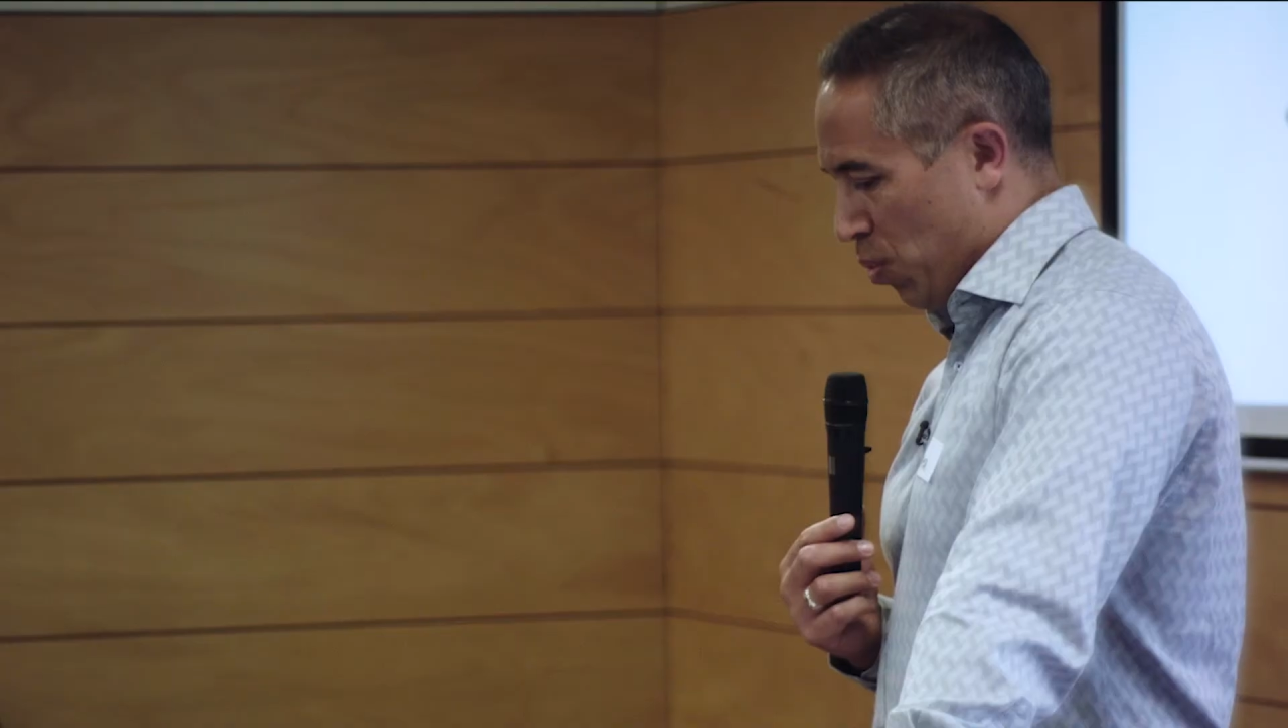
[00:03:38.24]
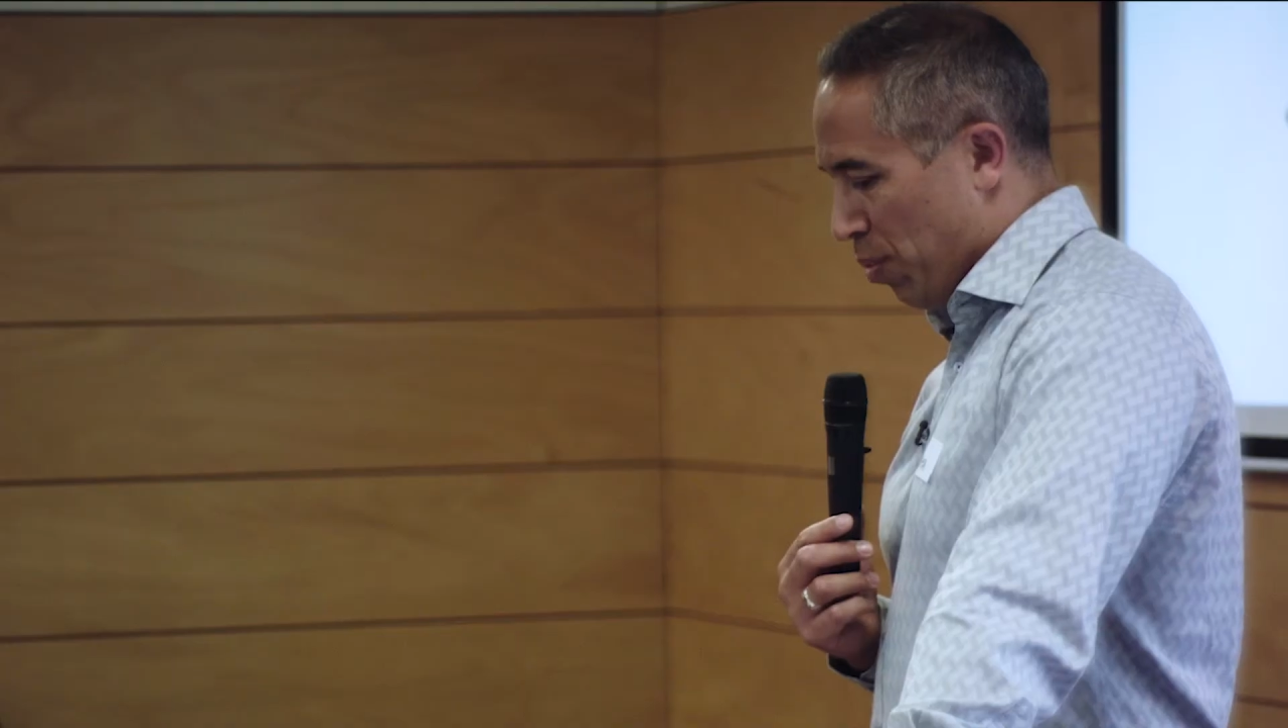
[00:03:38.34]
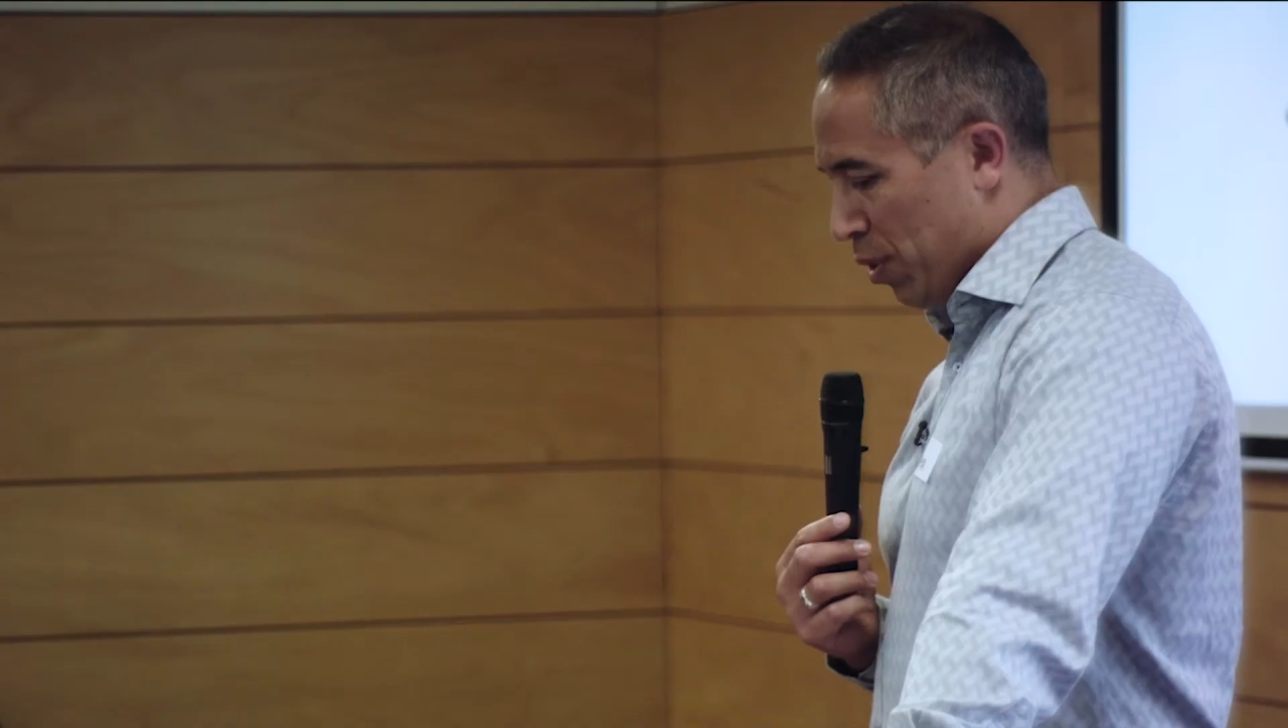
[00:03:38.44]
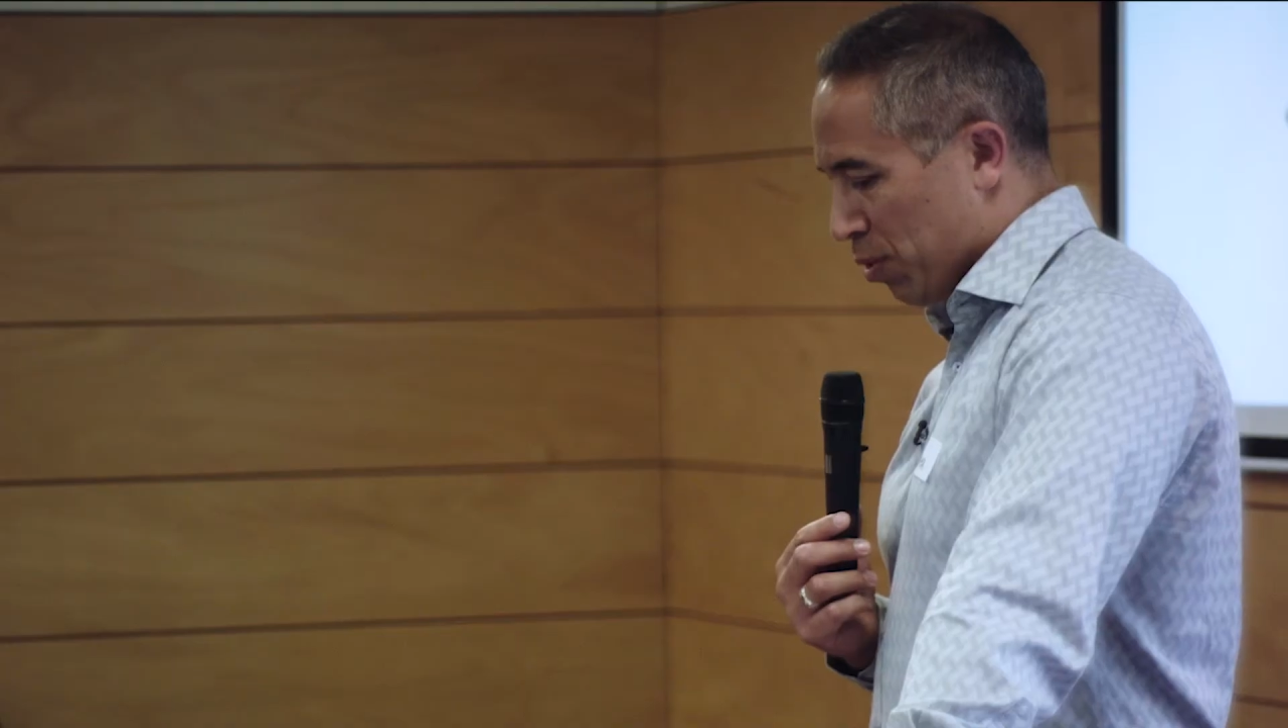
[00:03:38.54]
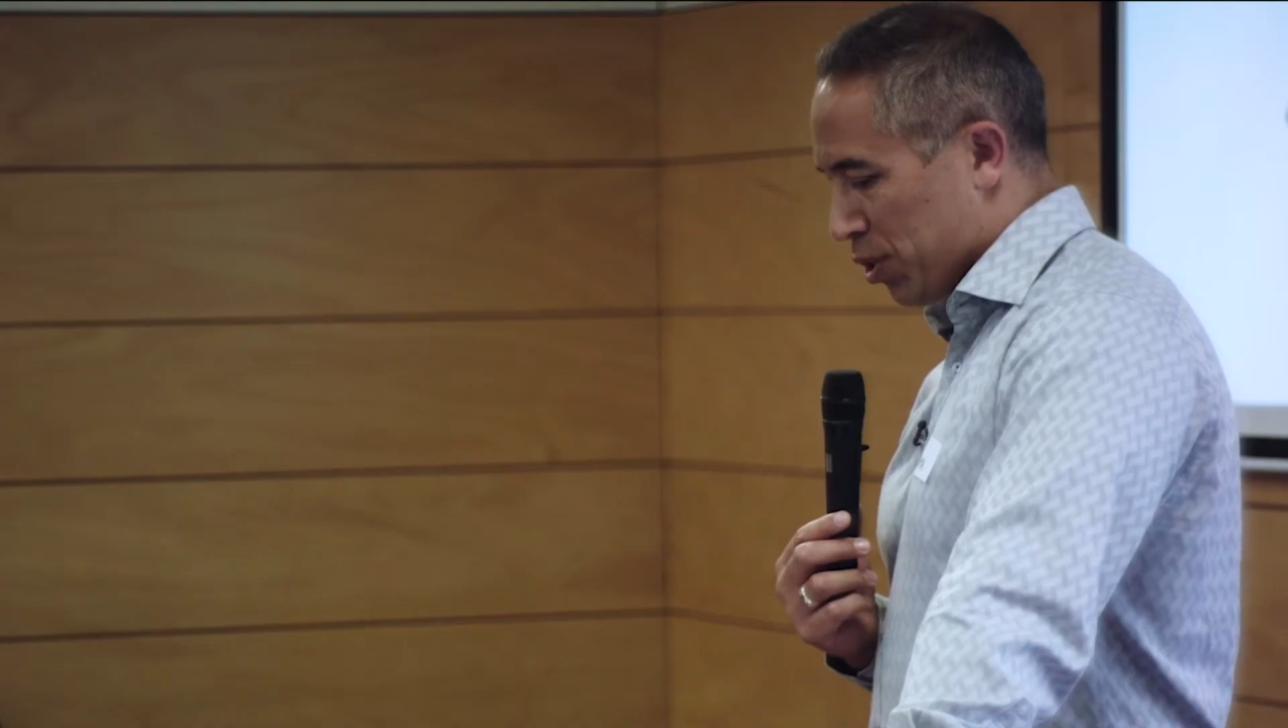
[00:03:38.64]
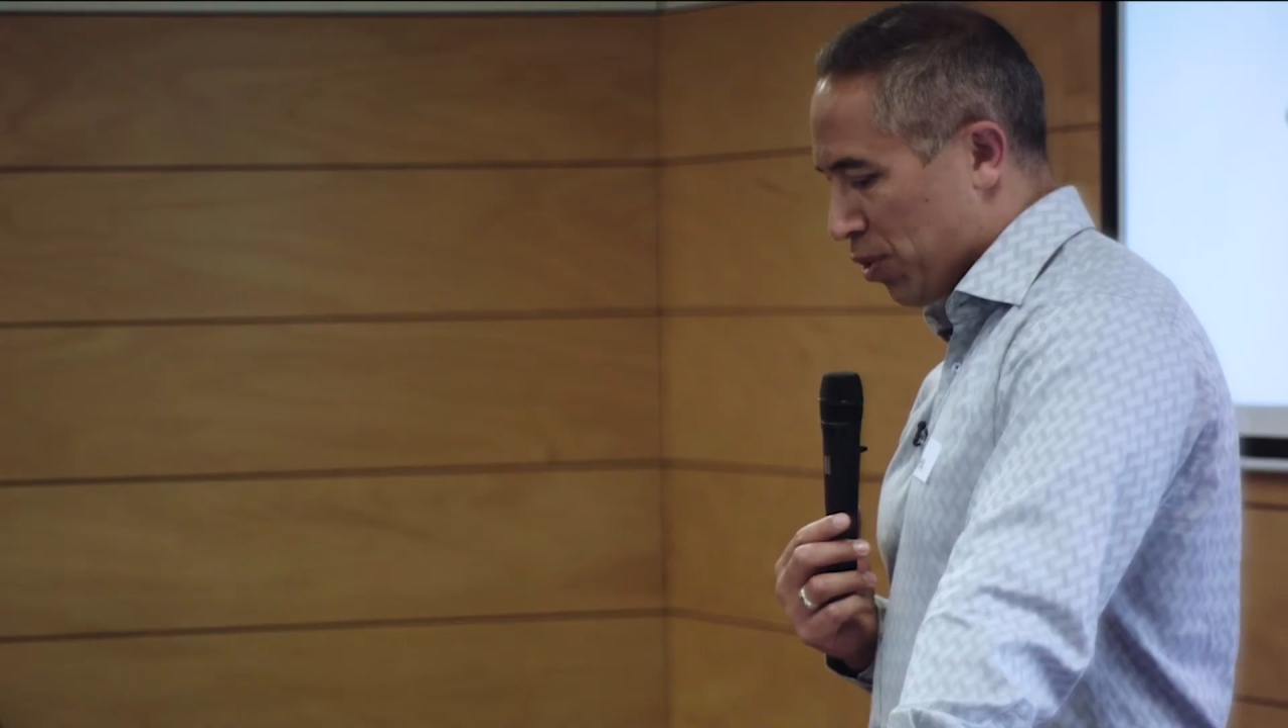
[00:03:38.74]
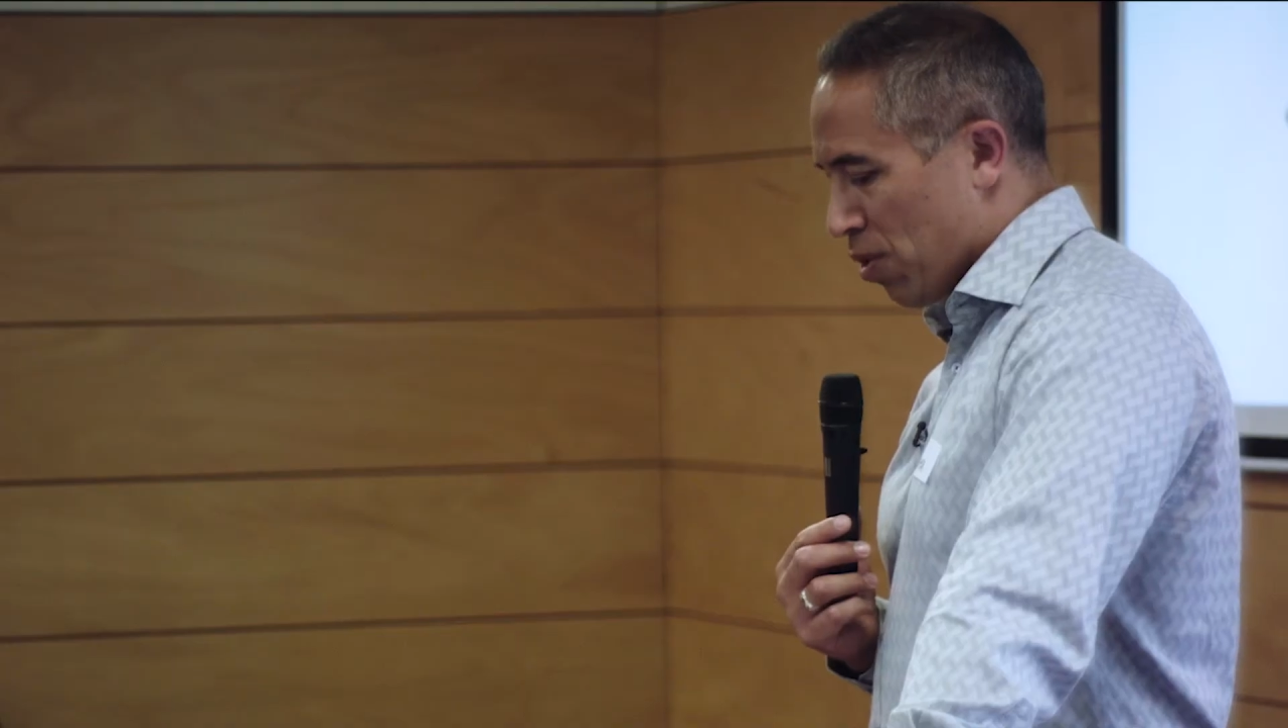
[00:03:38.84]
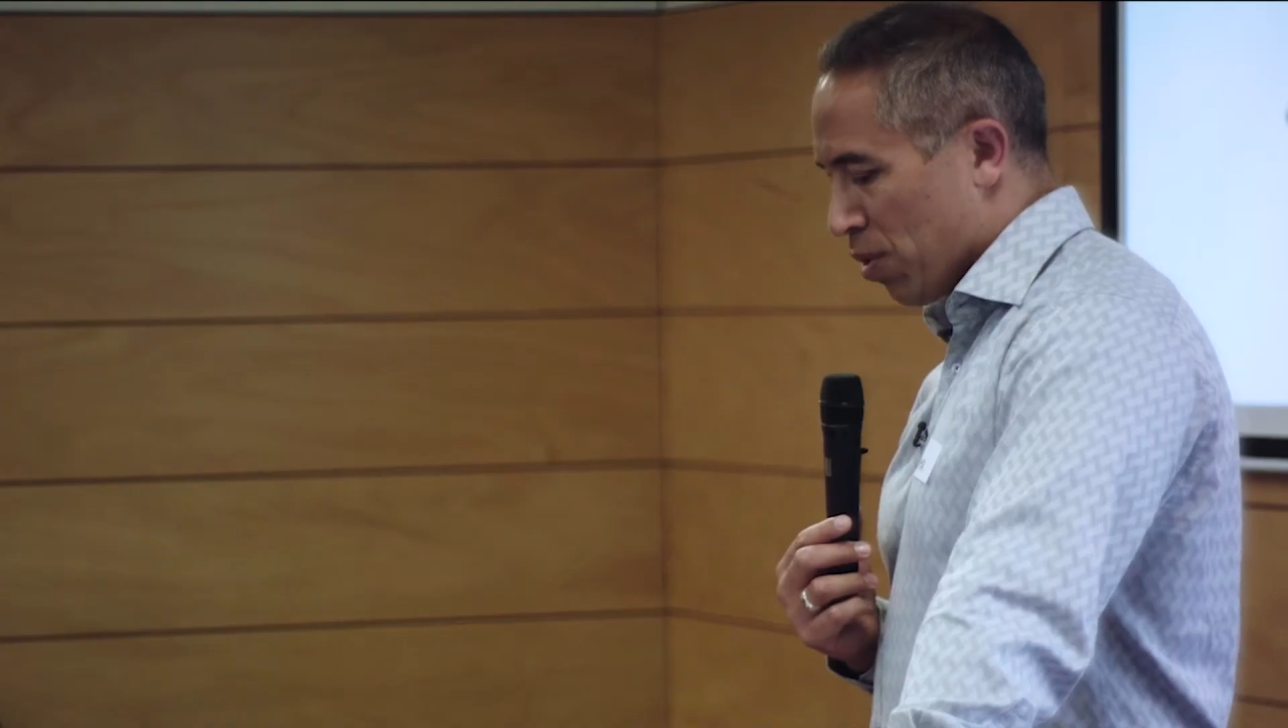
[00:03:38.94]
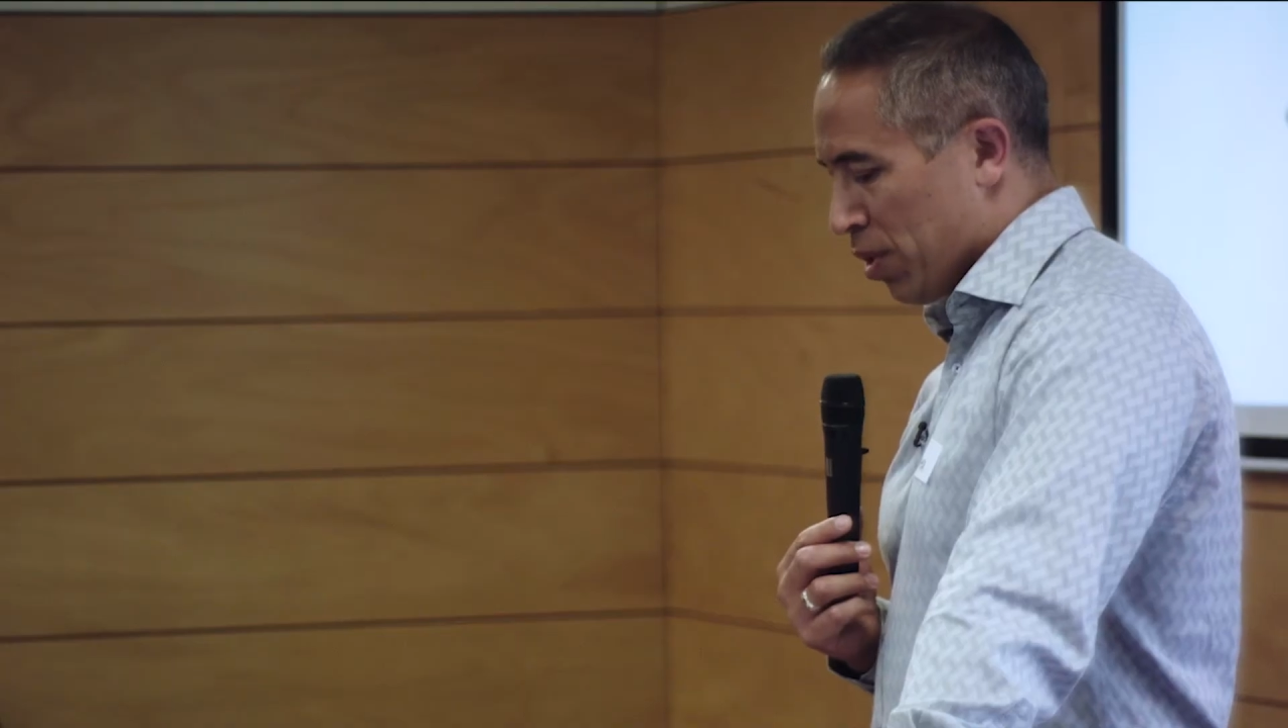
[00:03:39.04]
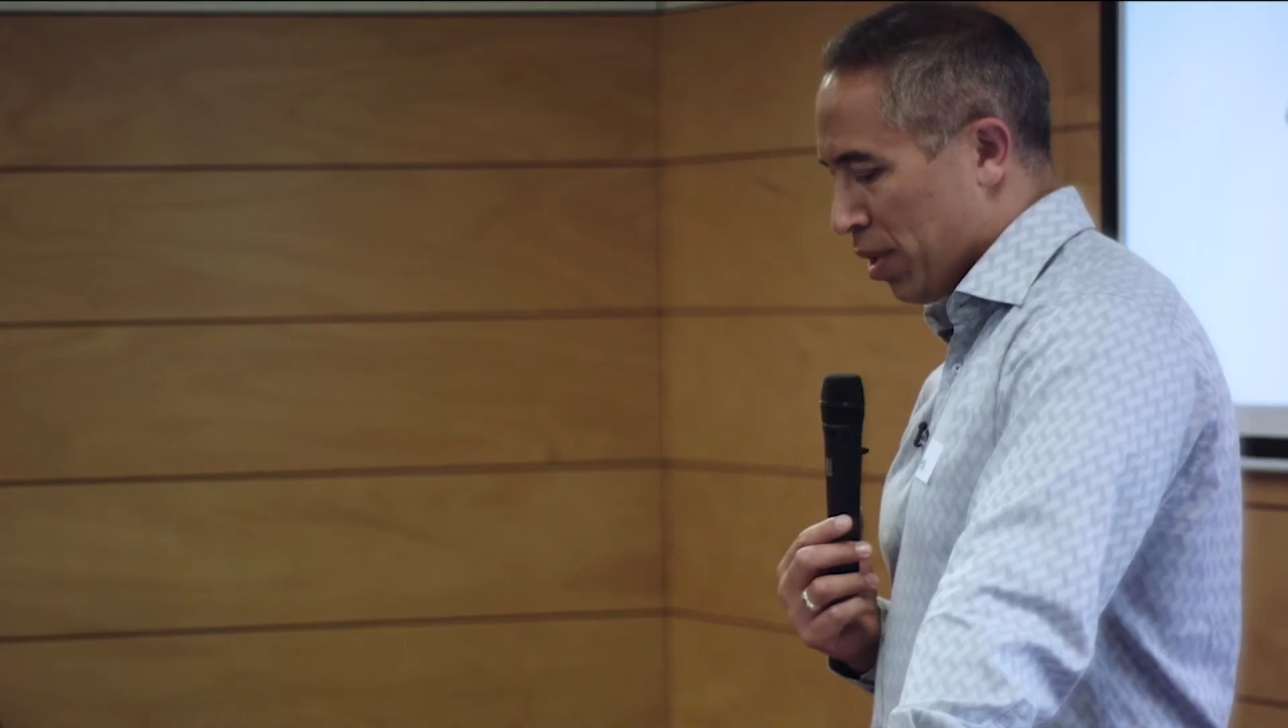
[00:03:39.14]
We'll build
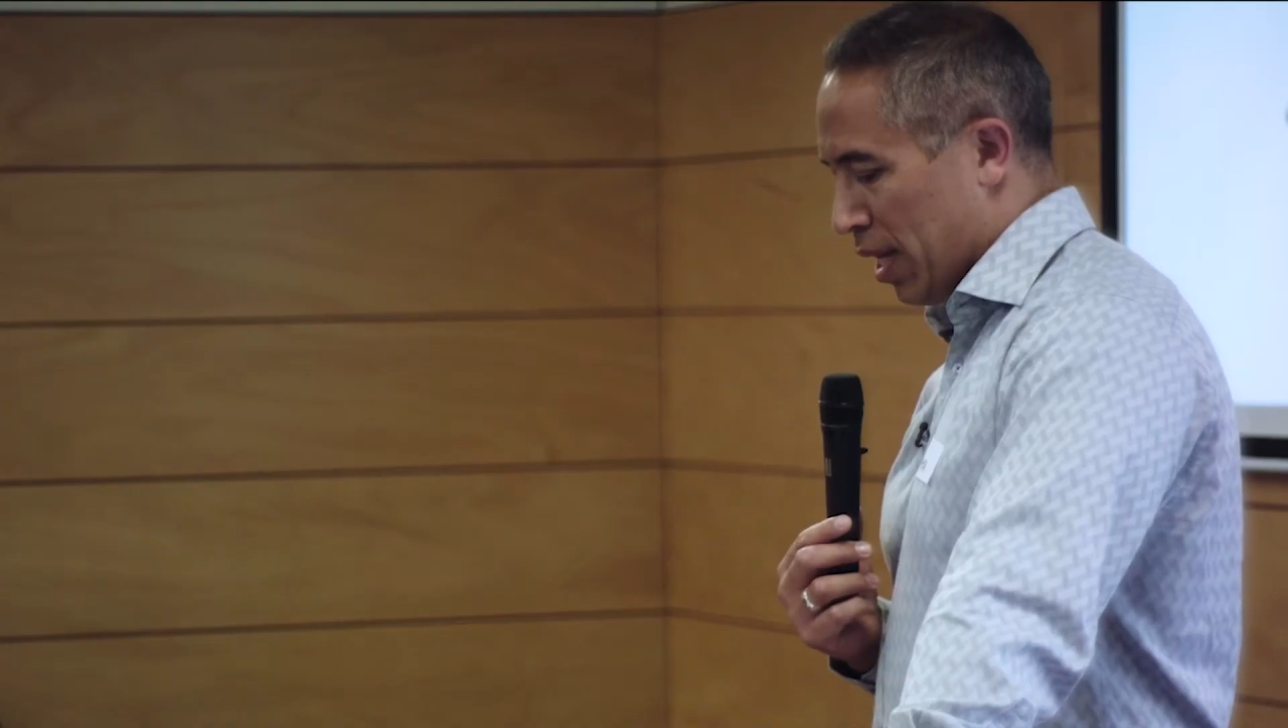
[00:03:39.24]
strong,